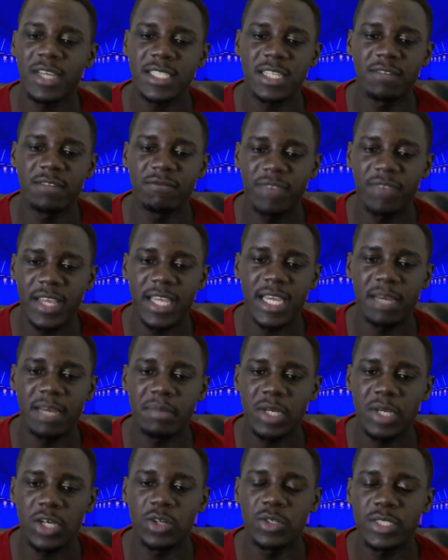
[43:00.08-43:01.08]
Arsene Wenger,
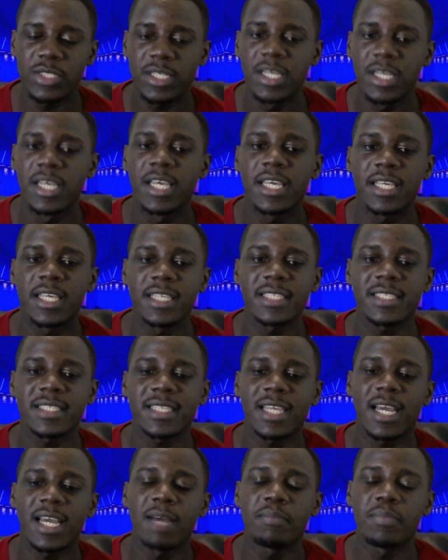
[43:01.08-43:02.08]
because he
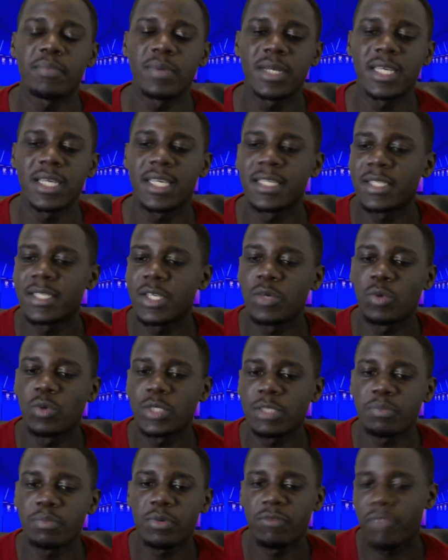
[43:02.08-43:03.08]

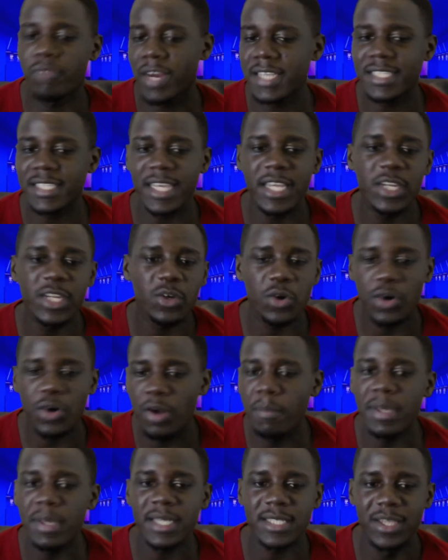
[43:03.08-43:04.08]
was a professor in
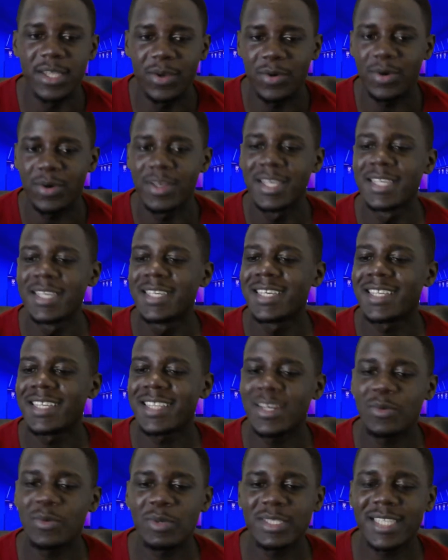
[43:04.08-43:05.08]
economics. So
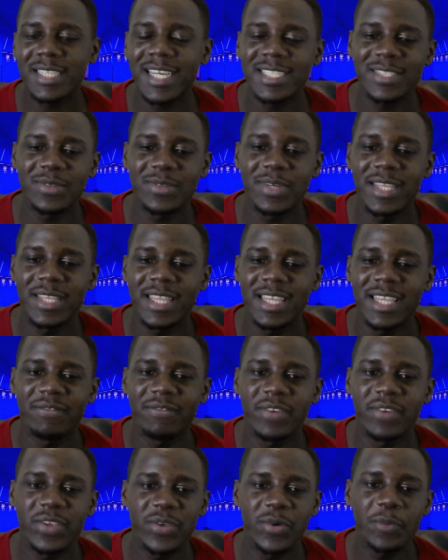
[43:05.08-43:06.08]
that was Arsenal in there
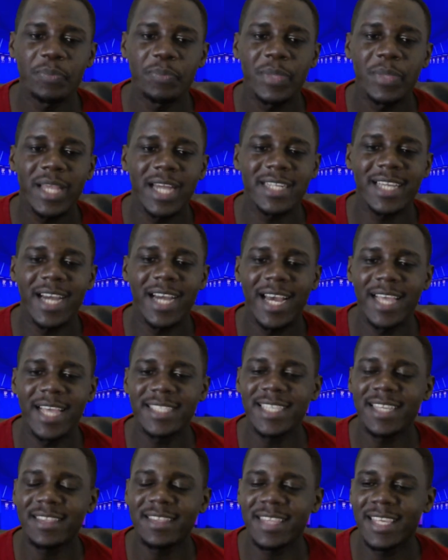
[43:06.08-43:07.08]
for you. And
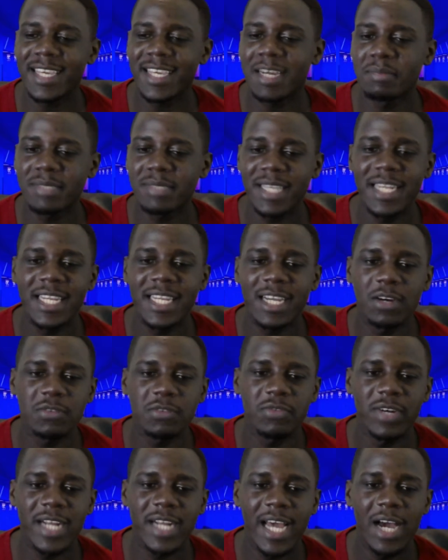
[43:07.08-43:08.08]
guys, I think I'm signing out
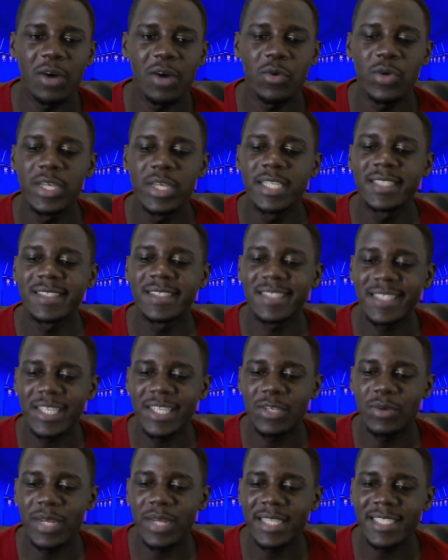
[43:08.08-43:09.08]
for now. See
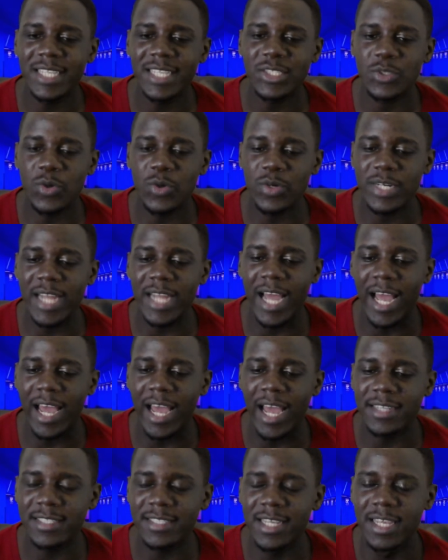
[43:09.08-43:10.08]
you later. Good
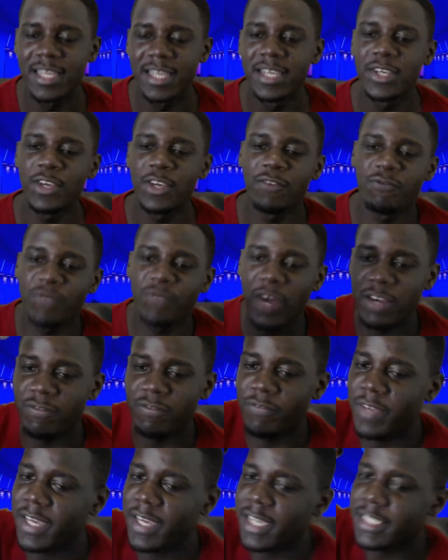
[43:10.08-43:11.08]
night. A
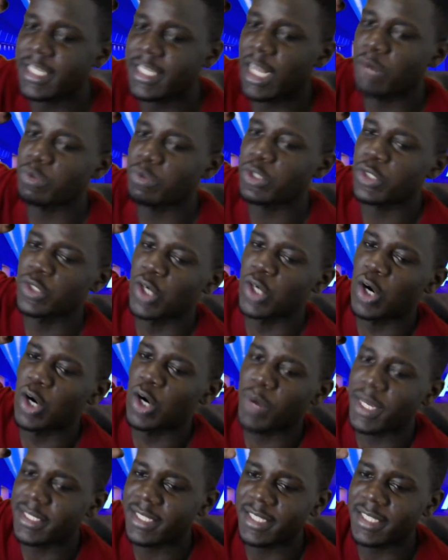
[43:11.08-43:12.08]
5-finger salute to you
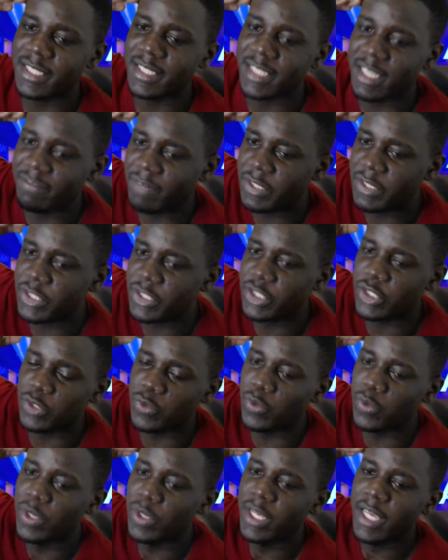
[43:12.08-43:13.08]
always. It's given to
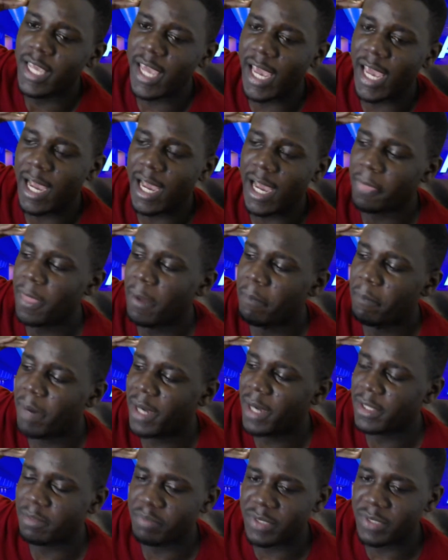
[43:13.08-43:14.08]
you here
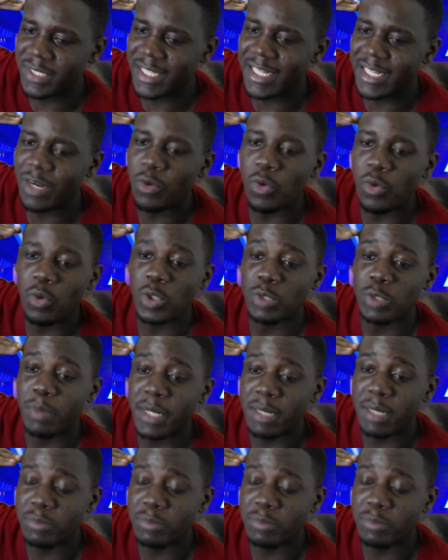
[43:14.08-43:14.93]
by the presenter who goes by